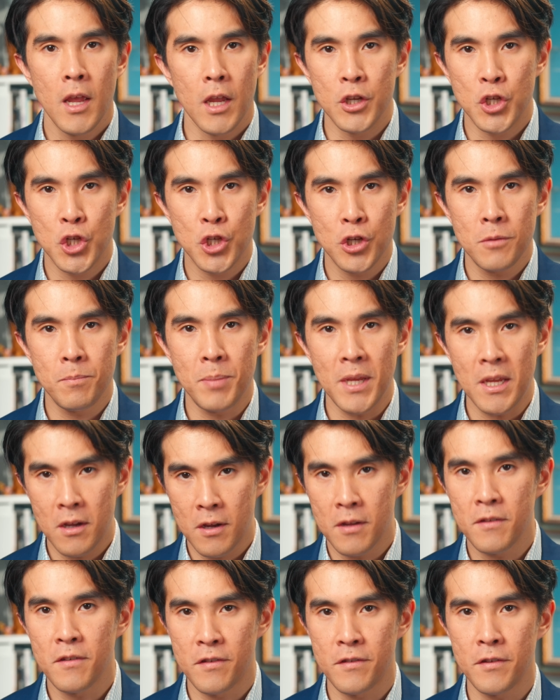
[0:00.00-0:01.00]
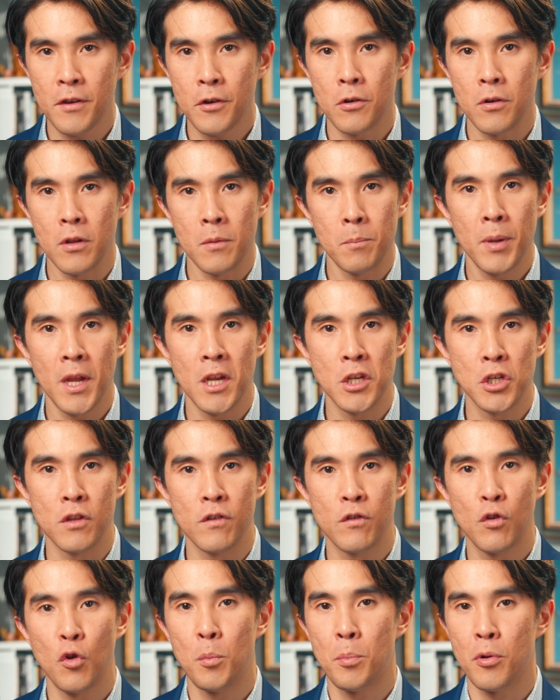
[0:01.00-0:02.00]
It should be considered in
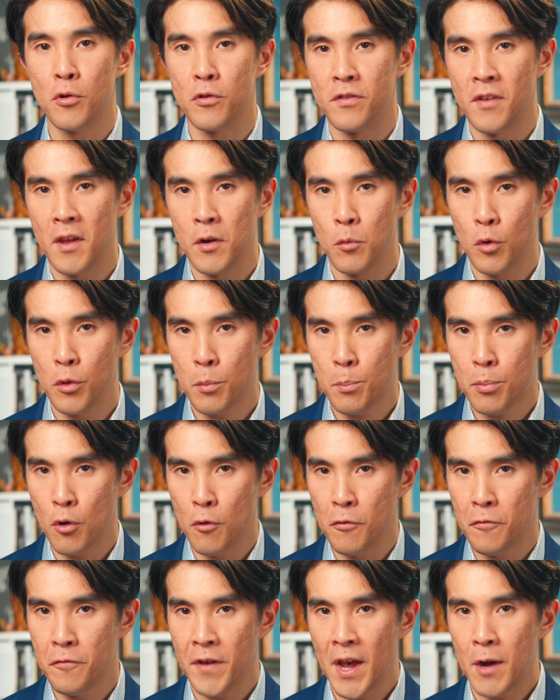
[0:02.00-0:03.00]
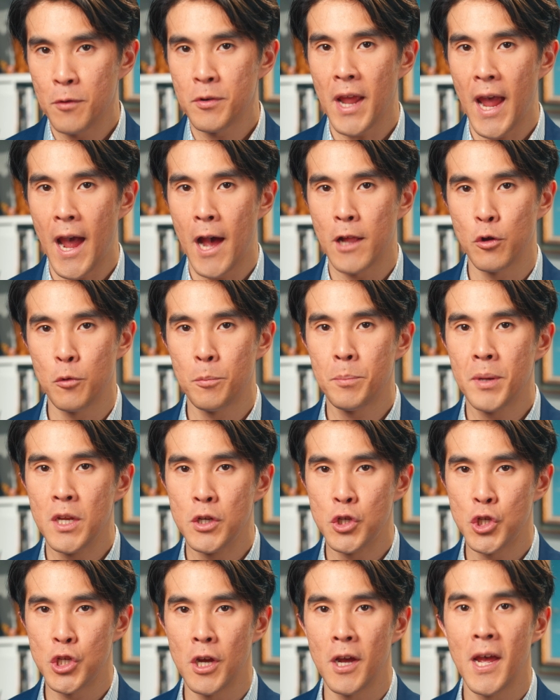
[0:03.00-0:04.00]
patients who present with profound
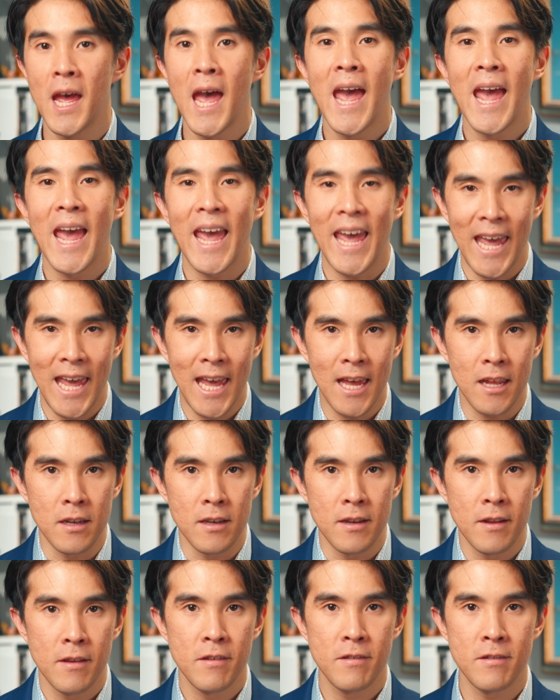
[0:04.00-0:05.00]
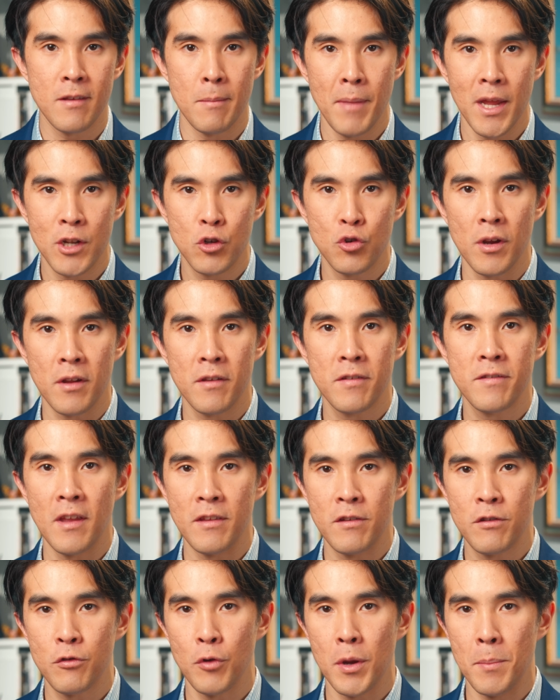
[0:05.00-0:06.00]
alopecia and symmetric
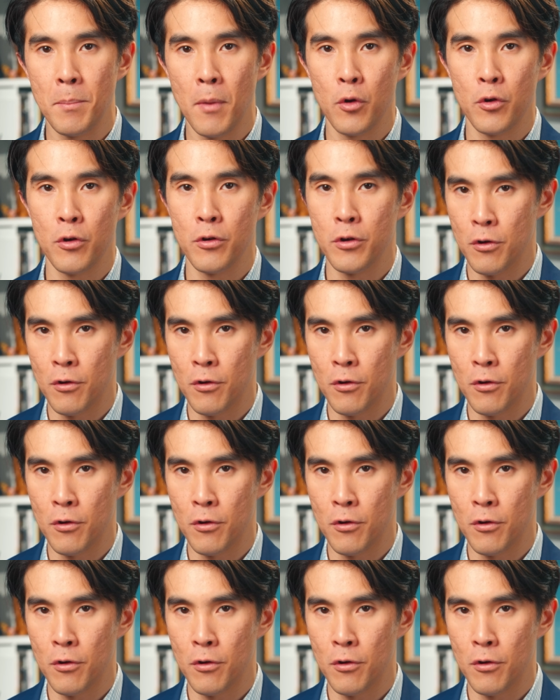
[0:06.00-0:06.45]
sensory motor